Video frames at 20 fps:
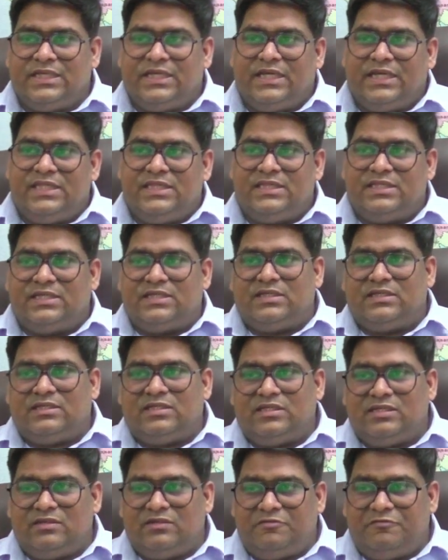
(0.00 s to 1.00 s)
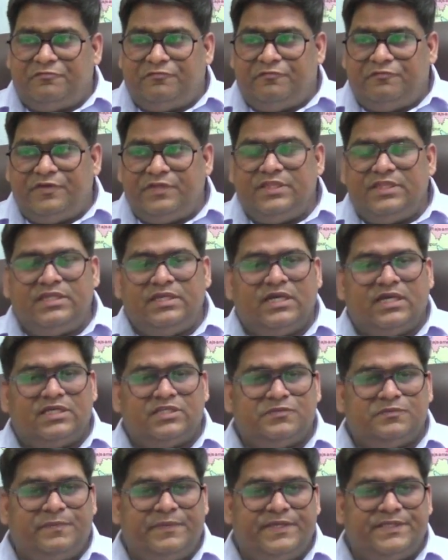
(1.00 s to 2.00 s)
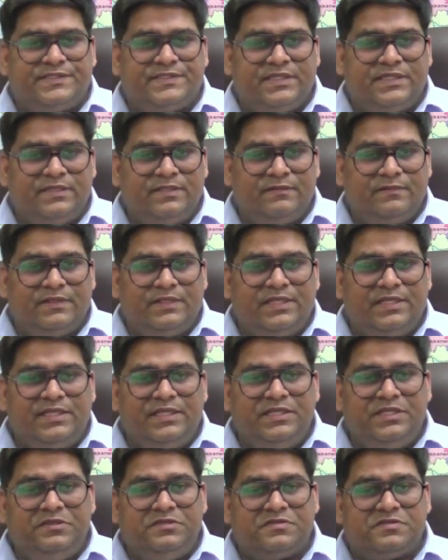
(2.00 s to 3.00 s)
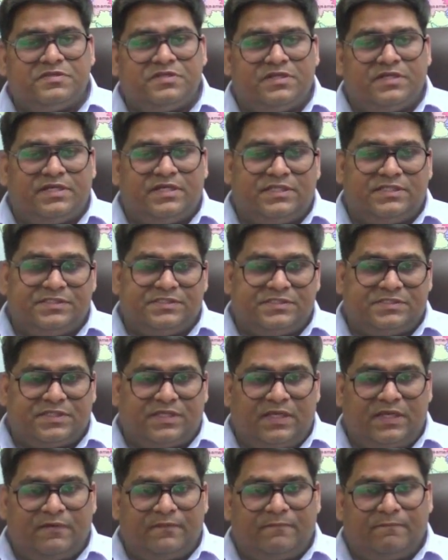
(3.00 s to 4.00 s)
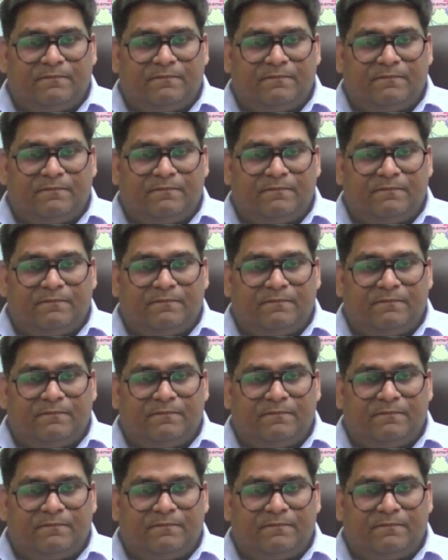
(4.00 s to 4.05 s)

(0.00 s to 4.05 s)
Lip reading: in the Vindhyas basin in eastern Rajasthan.